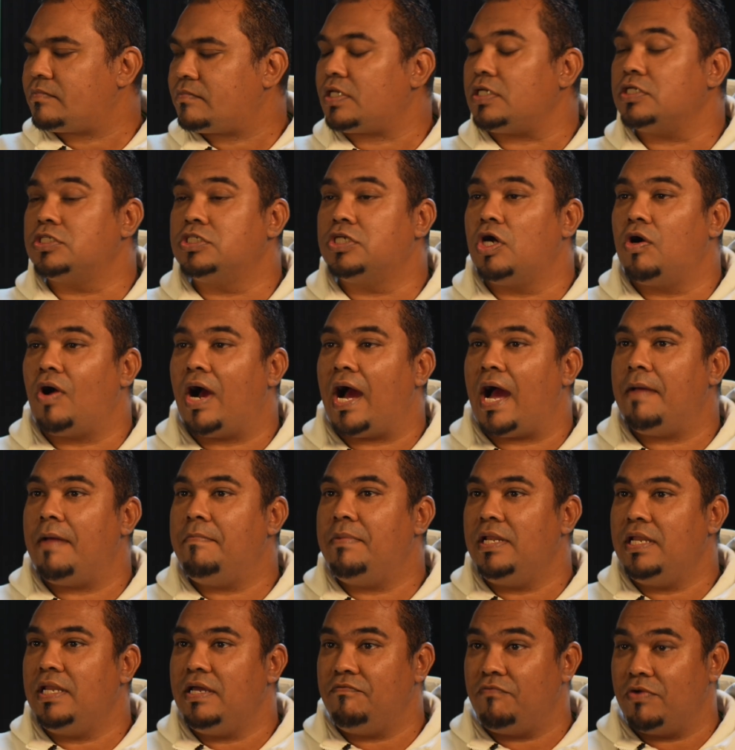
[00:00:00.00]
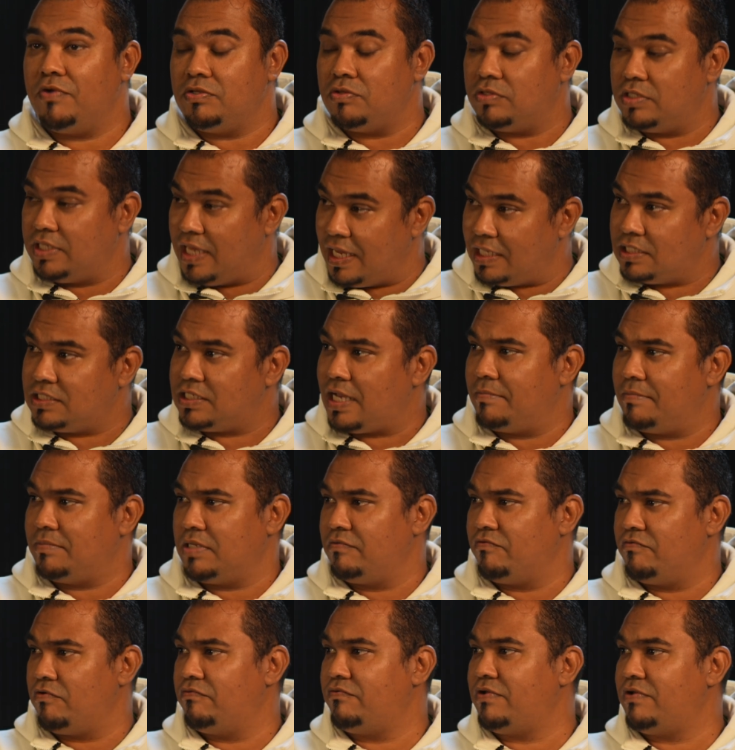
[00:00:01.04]
So I believe when you get something
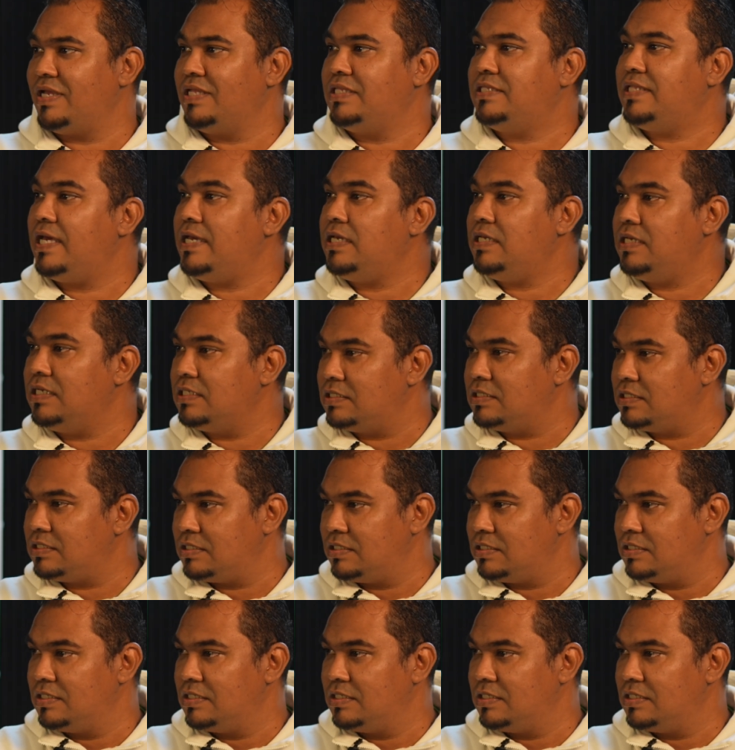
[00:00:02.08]
for free, take it.